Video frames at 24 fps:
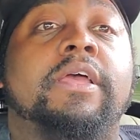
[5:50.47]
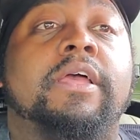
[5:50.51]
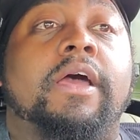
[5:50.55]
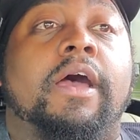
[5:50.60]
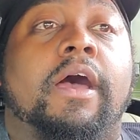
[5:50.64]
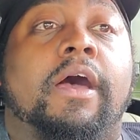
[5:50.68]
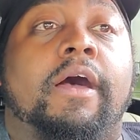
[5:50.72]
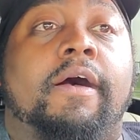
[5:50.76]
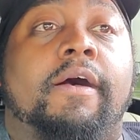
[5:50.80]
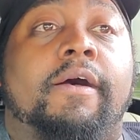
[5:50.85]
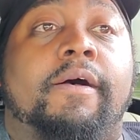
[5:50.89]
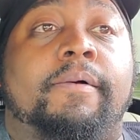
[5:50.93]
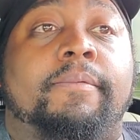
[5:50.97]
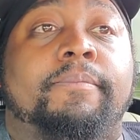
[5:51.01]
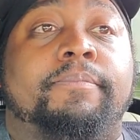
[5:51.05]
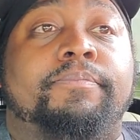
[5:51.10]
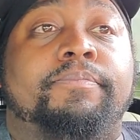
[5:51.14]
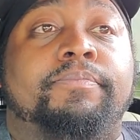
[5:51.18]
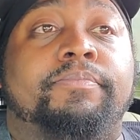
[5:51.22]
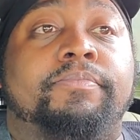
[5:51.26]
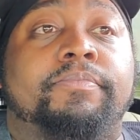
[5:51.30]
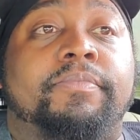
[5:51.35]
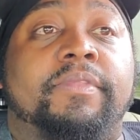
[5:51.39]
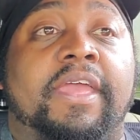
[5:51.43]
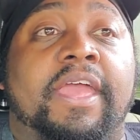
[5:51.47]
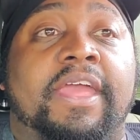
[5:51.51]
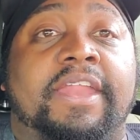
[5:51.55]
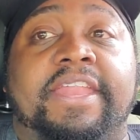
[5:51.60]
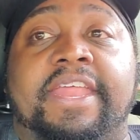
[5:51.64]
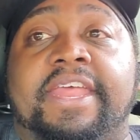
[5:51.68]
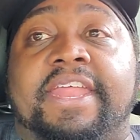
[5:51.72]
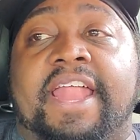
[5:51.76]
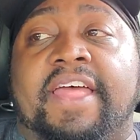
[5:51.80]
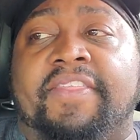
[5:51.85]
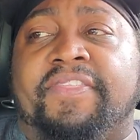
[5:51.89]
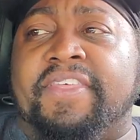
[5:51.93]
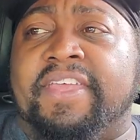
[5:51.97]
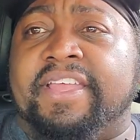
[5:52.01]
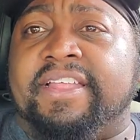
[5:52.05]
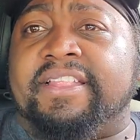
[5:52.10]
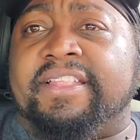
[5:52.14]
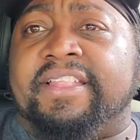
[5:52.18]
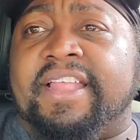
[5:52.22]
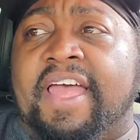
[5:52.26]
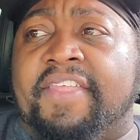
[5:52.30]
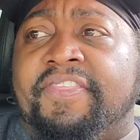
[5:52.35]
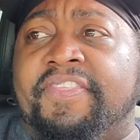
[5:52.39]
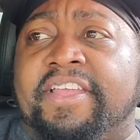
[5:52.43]
And then I
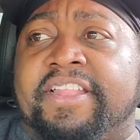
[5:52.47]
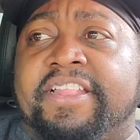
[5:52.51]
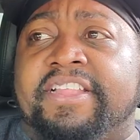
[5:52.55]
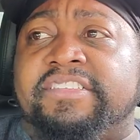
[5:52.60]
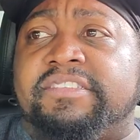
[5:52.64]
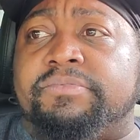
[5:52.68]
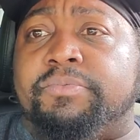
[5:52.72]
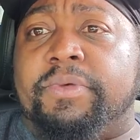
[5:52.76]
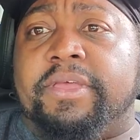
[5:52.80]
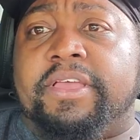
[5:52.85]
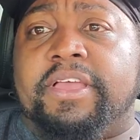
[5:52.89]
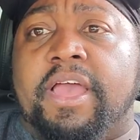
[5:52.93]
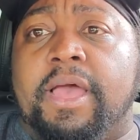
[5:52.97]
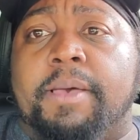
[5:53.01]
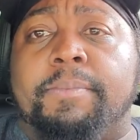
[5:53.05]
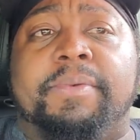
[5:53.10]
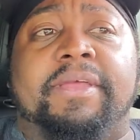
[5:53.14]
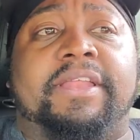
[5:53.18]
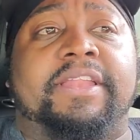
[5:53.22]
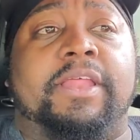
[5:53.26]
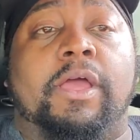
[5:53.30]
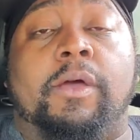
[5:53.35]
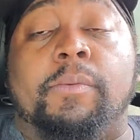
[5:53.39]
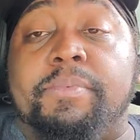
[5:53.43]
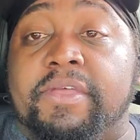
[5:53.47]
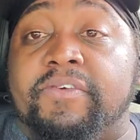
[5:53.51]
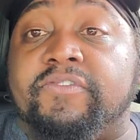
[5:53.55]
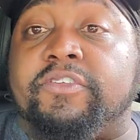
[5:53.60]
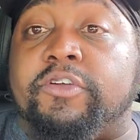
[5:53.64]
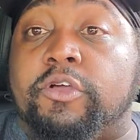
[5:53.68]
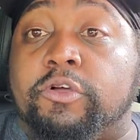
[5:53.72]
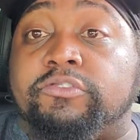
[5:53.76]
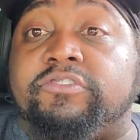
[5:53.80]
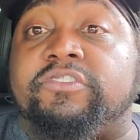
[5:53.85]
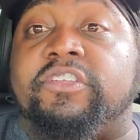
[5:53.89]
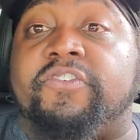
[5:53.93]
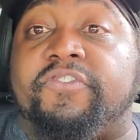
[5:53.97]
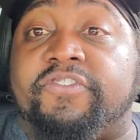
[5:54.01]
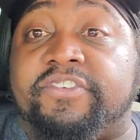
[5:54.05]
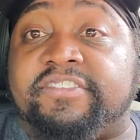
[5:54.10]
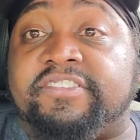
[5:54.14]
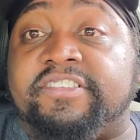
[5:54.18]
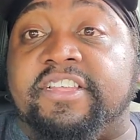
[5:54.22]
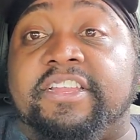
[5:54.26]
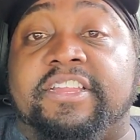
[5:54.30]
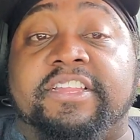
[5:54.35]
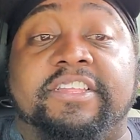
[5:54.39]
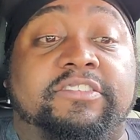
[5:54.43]
think this week coming, they'll be able to go to the
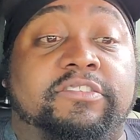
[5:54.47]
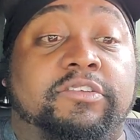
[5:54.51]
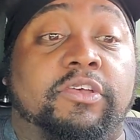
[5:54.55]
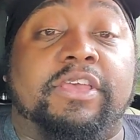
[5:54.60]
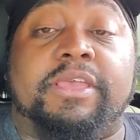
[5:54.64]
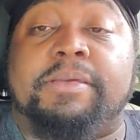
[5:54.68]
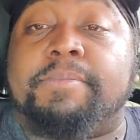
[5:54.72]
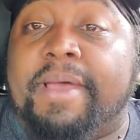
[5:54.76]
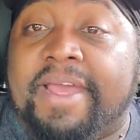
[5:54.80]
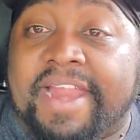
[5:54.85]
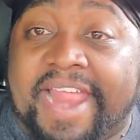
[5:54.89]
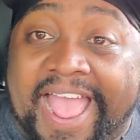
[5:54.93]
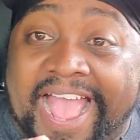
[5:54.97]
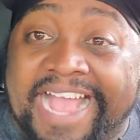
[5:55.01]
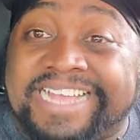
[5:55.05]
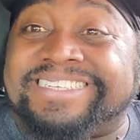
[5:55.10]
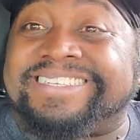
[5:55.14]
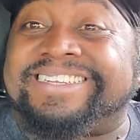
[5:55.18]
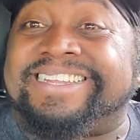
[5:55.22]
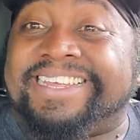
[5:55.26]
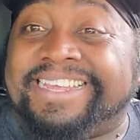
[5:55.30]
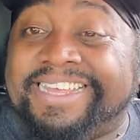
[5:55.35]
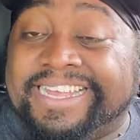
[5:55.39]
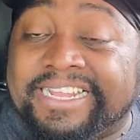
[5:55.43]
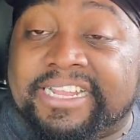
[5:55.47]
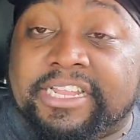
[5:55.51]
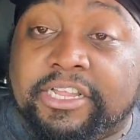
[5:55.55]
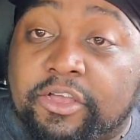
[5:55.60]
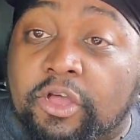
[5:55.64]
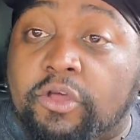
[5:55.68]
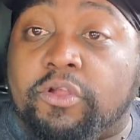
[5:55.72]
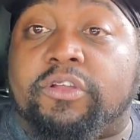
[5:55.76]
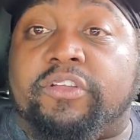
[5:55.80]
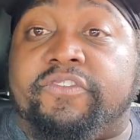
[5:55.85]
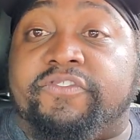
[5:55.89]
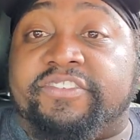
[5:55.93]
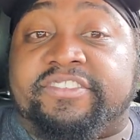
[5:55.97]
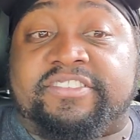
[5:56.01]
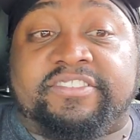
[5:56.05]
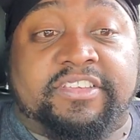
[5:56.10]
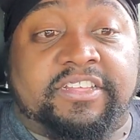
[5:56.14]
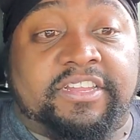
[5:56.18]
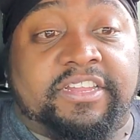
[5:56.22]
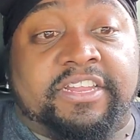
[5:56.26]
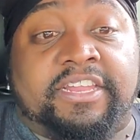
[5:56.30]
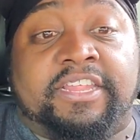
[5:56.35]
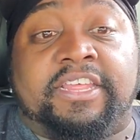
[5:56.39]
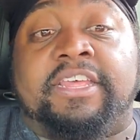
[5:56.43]
facility. So he might actually get to go to the
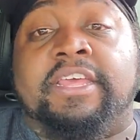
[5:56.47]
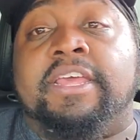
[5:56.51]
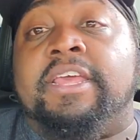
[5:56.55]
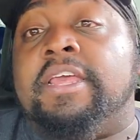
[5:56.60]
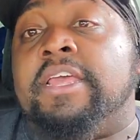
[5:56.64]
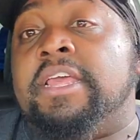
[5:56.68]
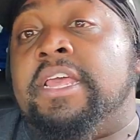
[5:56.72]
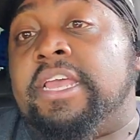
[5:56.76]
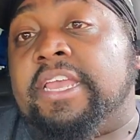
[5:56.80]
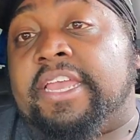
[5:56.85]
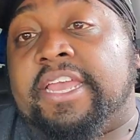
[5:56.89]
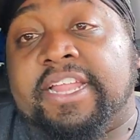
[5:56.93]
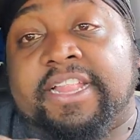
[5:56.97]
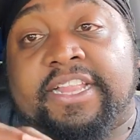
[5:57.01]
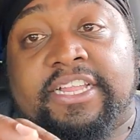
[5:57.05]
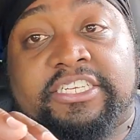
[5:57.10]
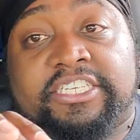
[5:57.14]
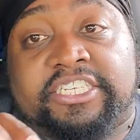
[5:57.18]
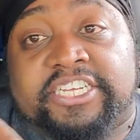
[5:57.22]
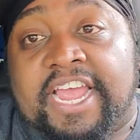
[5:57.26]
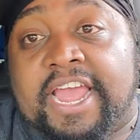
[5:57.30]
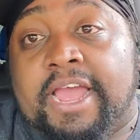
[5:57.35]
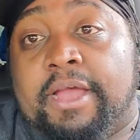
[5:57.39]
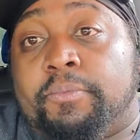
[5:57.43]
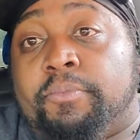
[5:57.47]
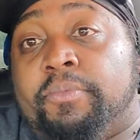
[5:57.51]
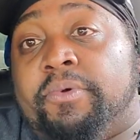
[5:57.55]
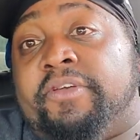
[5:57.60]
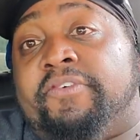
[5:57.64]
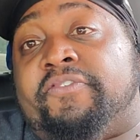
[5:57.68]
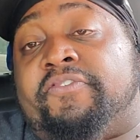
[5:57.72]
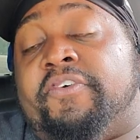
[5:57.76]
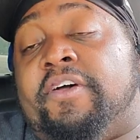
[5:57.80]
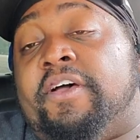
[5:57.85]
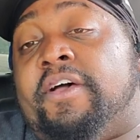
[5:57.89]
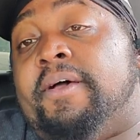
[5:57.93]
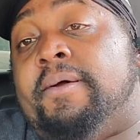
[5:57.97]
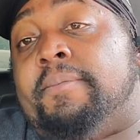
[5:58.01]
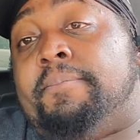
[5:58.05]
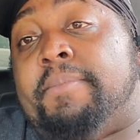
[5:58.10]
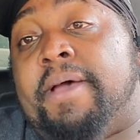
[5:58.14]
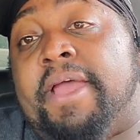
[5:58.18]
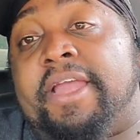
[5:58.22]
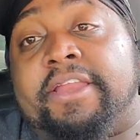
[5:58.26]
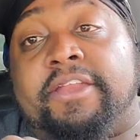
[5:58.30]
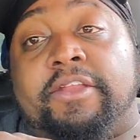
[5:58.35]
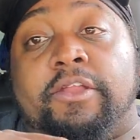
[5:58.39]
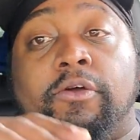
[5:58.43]
facility, get to chat with
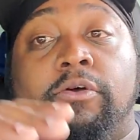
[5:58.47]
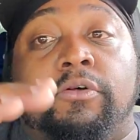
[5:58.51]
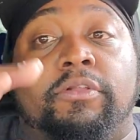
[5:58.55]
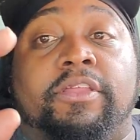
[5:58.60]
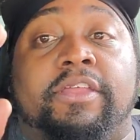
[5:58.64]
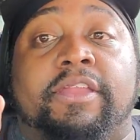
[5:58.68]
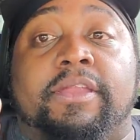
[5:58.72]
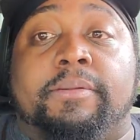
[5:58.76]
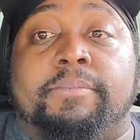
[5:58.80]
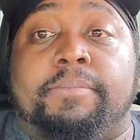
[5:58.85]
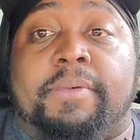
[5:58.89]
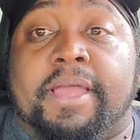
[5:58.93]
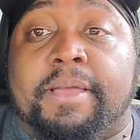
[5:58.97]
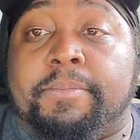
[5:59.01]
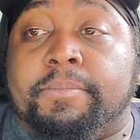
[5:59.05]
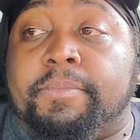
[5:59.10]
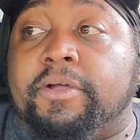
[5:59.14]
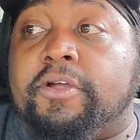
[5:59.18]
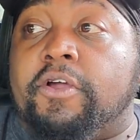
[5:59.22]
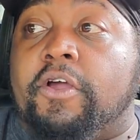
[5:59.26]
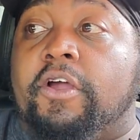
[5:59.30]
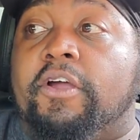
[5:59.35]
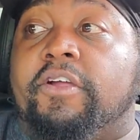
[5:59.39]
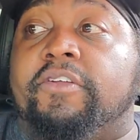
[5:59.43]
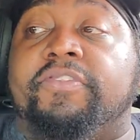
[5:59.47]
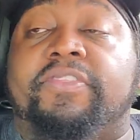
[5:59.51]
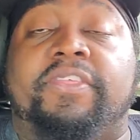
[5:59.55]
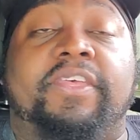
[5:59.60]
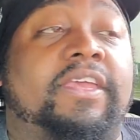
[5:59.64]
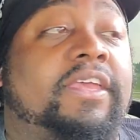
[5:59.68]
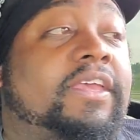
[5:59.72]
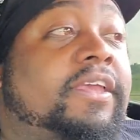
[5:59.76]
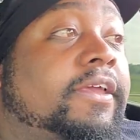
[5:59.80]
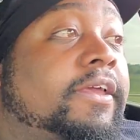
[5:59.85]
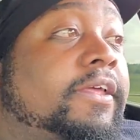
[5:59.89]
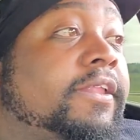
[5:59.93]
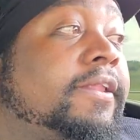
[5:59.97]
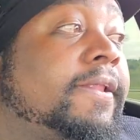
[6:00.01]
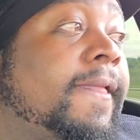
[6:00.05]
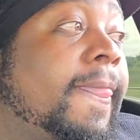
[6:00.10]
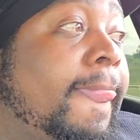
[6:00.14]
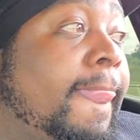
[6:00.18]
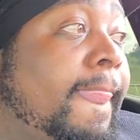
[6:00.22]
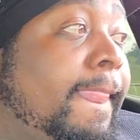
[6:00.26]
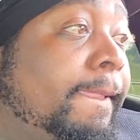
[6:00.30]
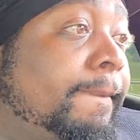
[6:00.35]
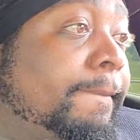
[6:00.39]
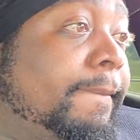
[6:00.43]
Mike Nolan and Mike McCarthy and
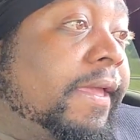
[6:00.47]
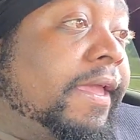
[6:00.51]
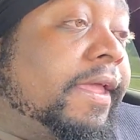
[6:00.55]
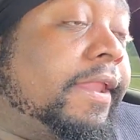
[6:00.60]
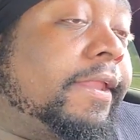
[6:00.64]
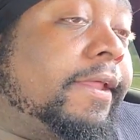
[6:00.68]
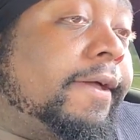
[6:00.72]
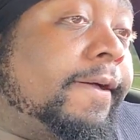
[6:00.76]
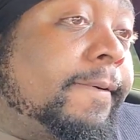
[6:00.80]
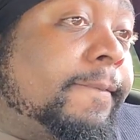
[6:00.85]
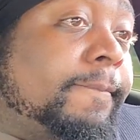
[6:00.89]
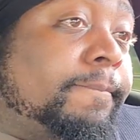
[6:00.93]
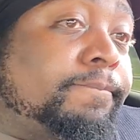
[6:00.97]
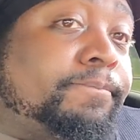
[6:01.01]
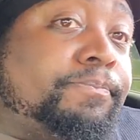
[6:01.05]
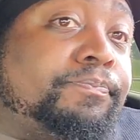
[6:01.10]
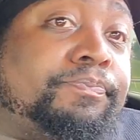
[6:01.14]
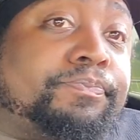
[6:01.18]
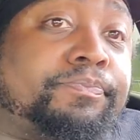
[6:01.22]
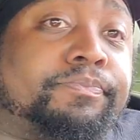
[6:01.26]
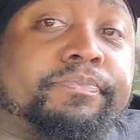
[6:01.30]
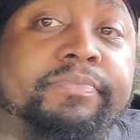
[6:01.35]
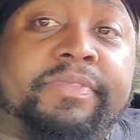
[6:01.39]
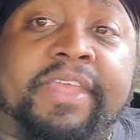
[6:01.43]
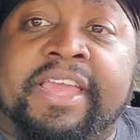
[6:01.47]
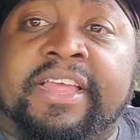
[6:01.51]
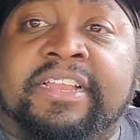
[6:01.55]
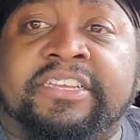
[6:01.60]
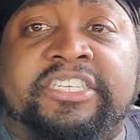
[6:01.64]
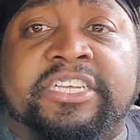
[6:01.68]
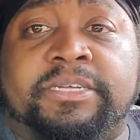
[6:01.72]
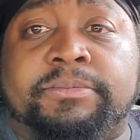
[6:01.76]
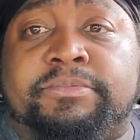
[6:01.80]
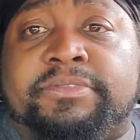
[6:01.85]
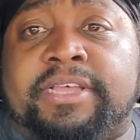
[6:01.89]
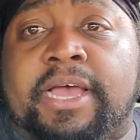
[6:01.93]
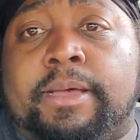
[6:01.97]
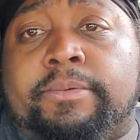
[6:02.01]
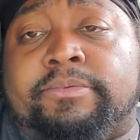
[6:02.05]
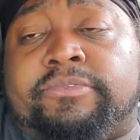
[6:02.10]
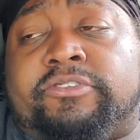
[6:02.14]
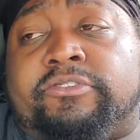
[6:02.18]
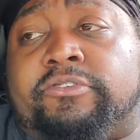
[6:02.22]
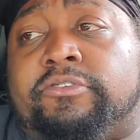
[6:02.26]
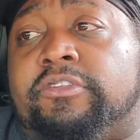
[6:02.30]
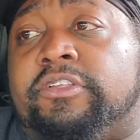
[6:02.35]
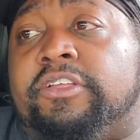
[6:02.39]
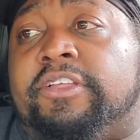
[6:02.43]
Jim
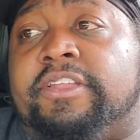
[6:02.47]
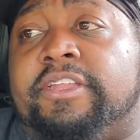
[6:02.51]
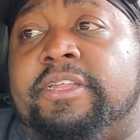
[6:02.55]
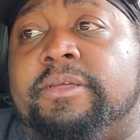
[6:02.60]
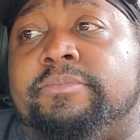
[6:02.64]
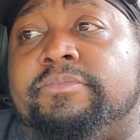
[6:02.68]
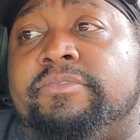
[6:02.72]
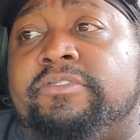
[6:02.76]
Tomsula and them.